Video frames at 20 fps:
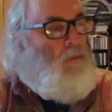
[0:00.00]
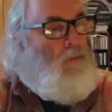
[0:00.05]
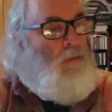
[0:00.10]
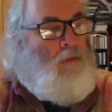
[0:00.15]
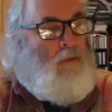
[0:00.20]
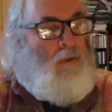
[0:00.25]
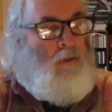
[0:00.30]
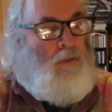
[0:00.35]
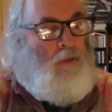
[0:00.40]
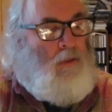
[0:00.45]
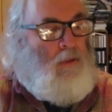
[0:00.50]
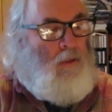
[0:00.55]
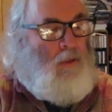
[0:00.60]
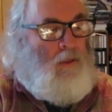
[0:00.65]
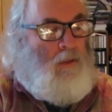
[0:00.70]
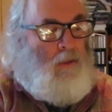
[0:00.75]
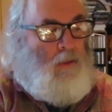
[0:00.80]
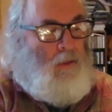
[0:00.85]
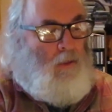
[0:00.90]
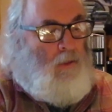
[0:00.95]

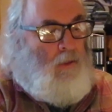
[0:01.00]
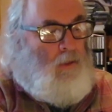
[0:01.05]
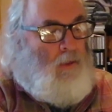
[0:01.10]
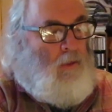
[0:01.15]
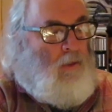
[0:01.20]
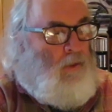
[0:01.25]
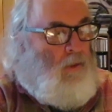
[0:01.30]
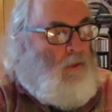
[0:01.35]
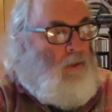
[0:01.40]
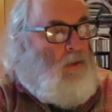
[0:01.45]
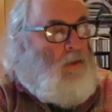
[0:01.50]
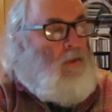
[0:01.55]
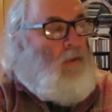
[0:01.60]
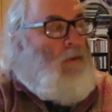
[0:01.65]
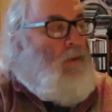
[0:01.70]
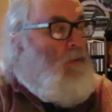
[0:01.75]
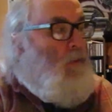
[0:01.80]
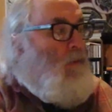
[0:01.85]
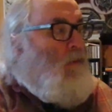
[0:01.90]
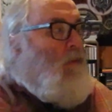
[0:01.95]

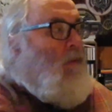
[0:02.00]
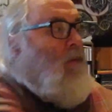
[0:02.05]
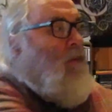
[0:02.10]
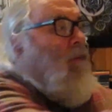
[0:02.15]
No one is speaking in this clip.